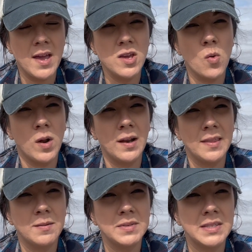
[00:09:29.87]
You wanna
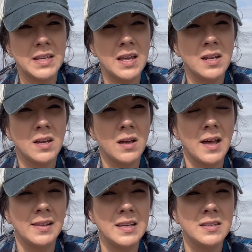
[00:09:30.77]
let them sit
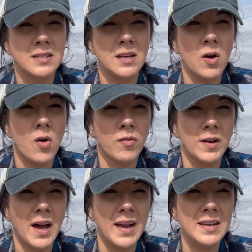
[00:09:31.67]
at least
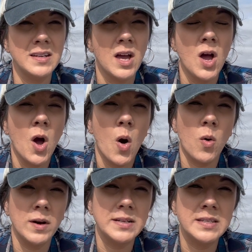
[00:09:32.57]
overnight
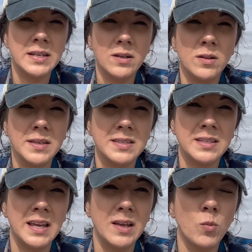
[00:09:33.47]
or until the
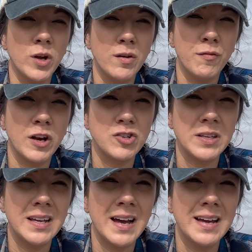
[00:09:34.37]
skin where you
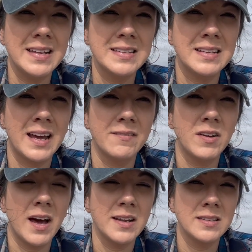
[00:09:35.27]
freshly cut is kind of
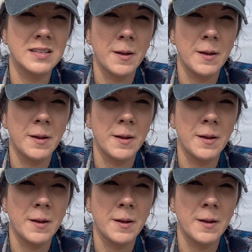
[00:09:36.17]
got its